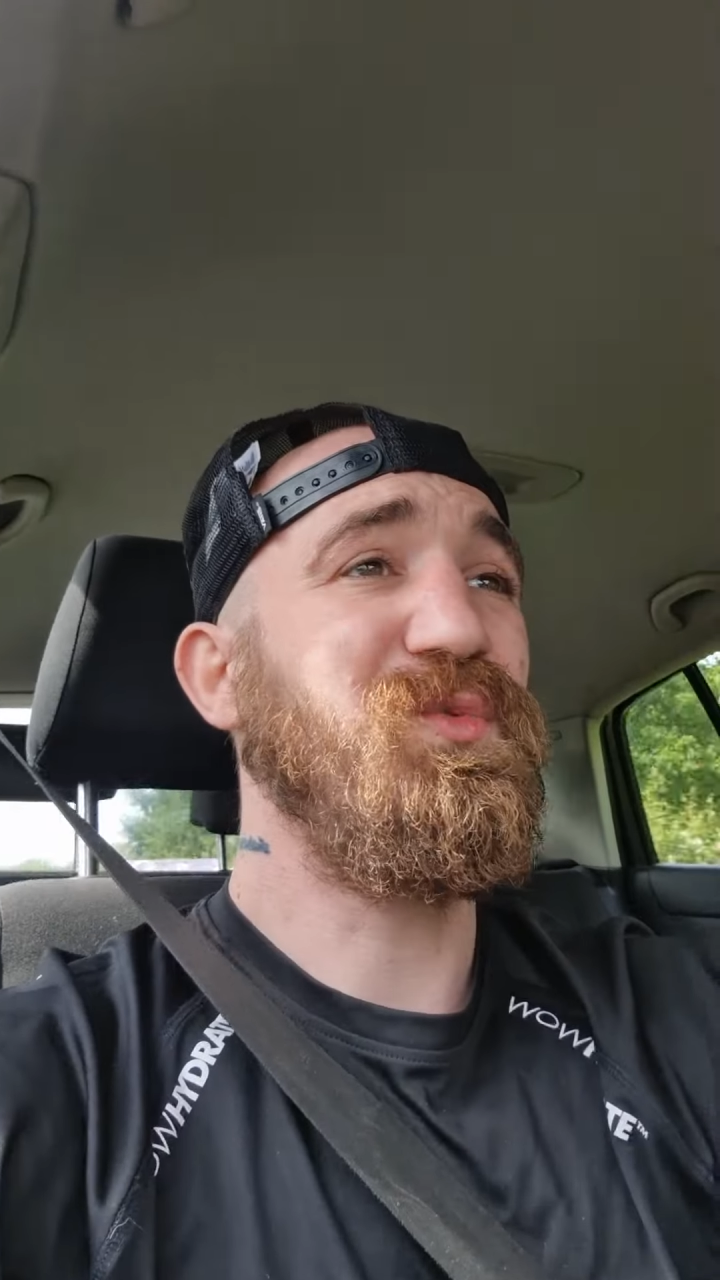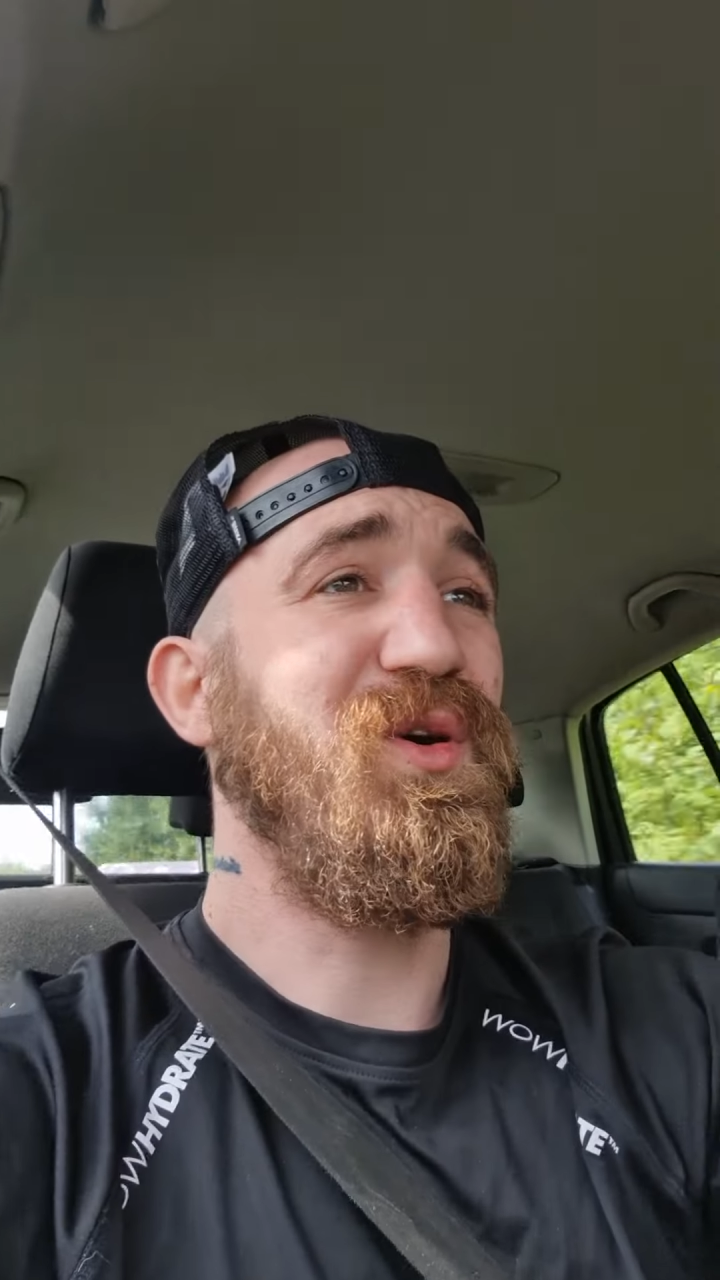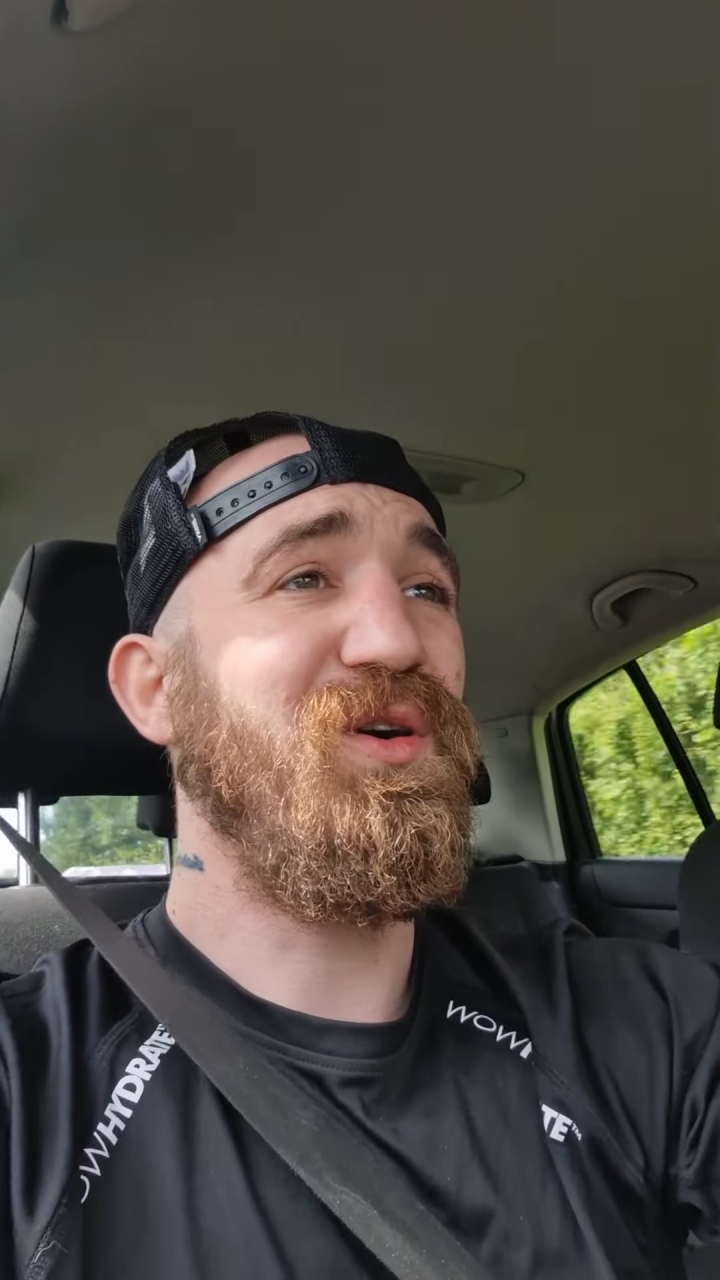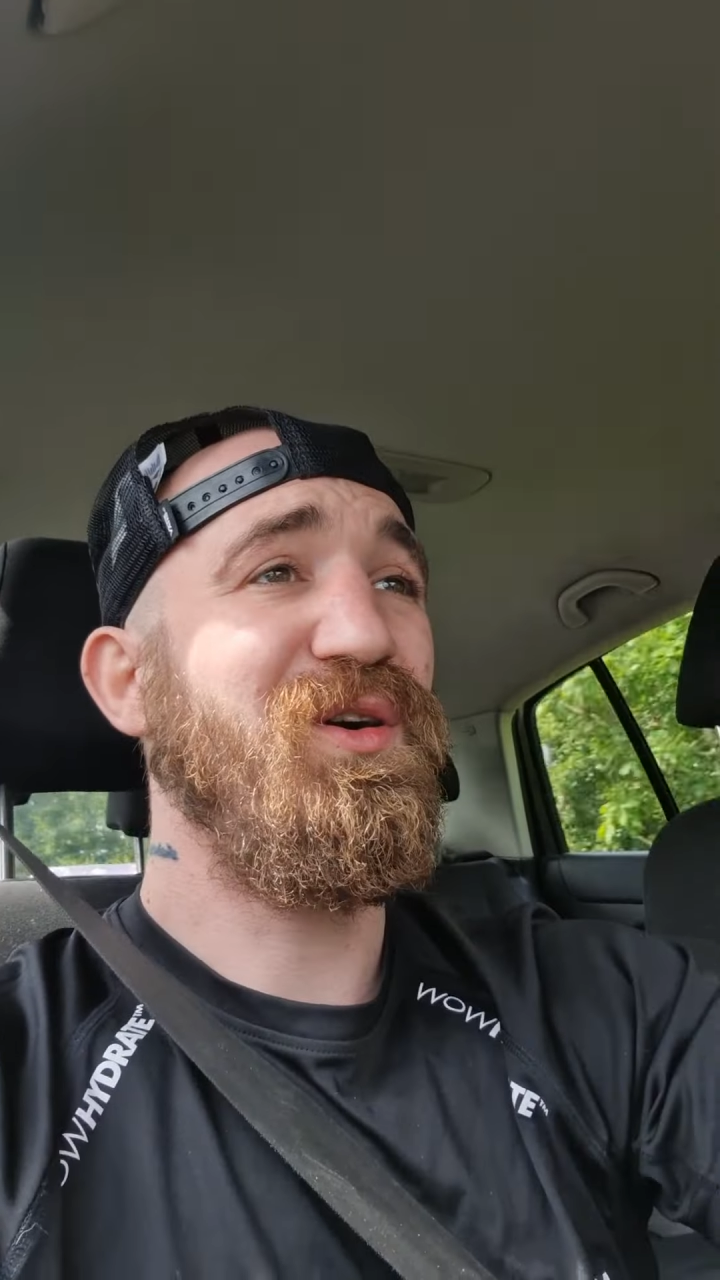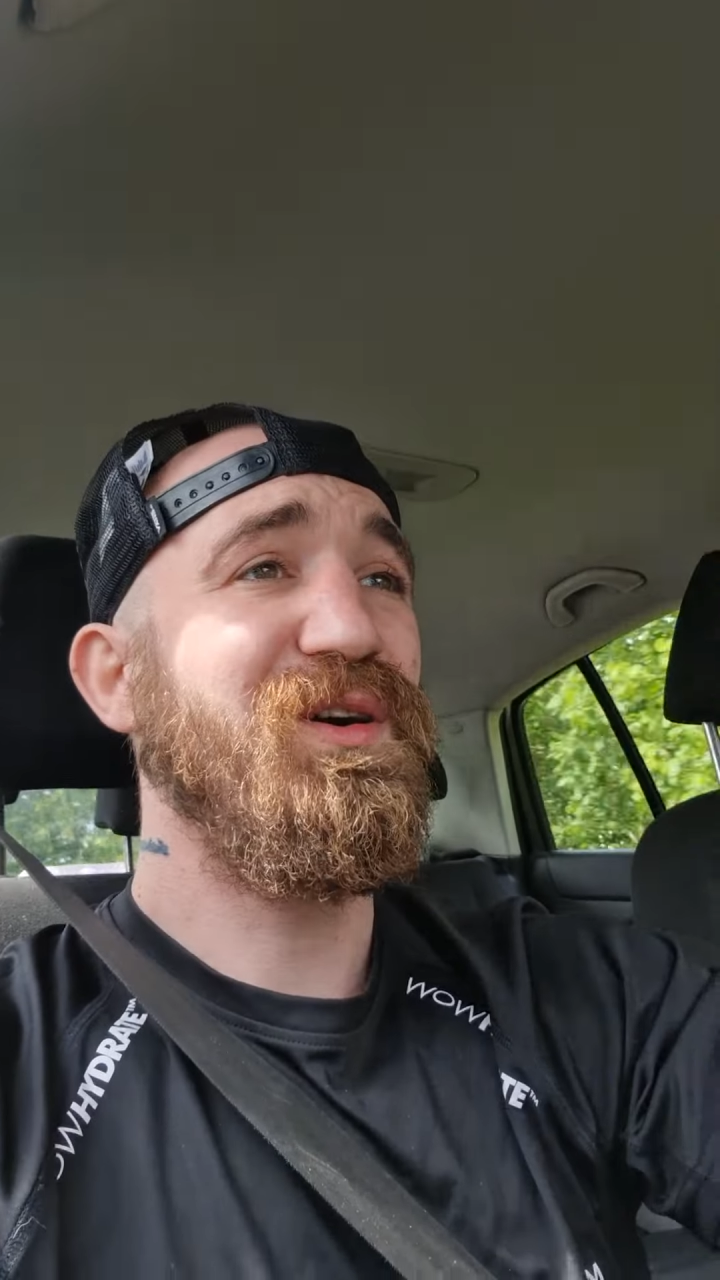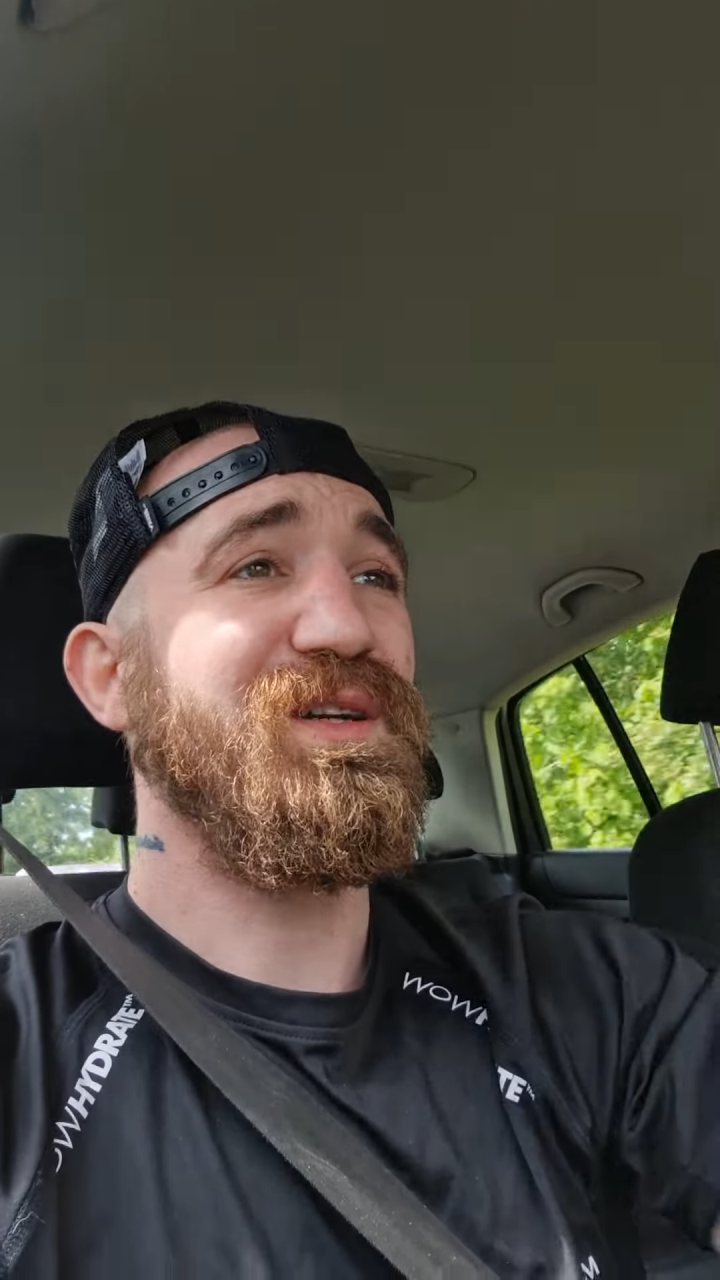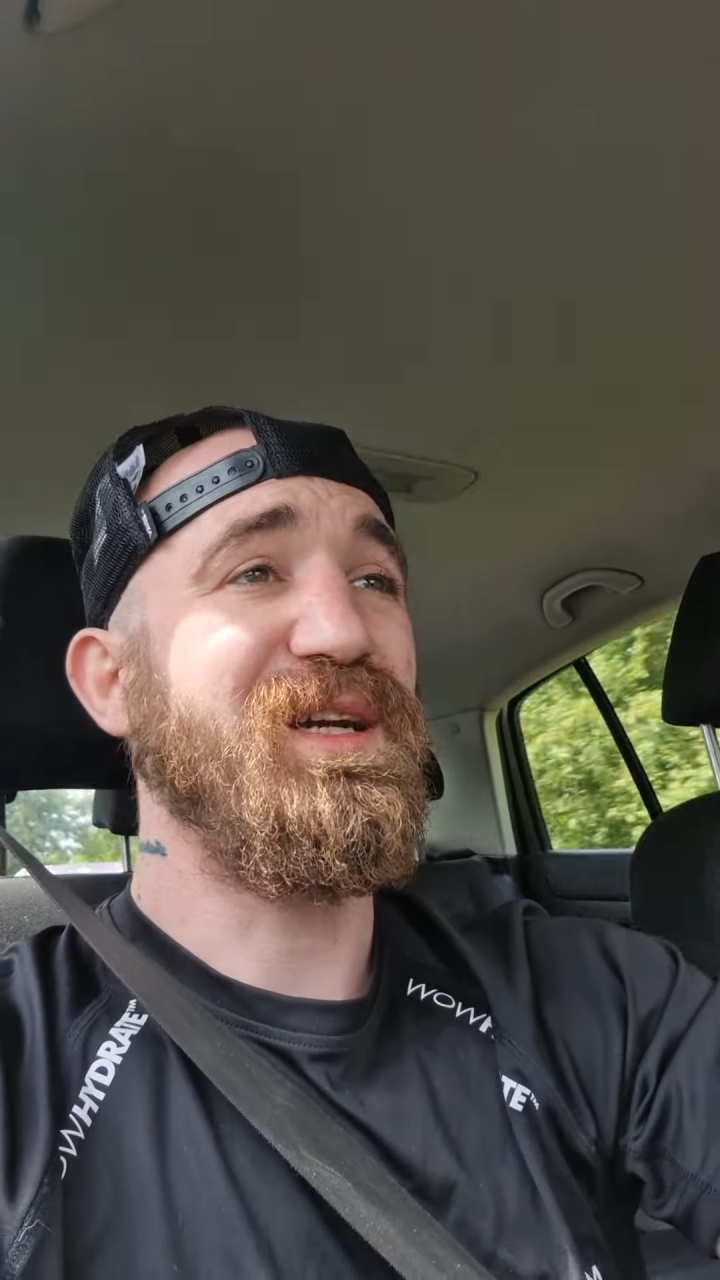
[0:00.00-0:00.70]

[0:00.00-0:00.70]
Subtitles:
war.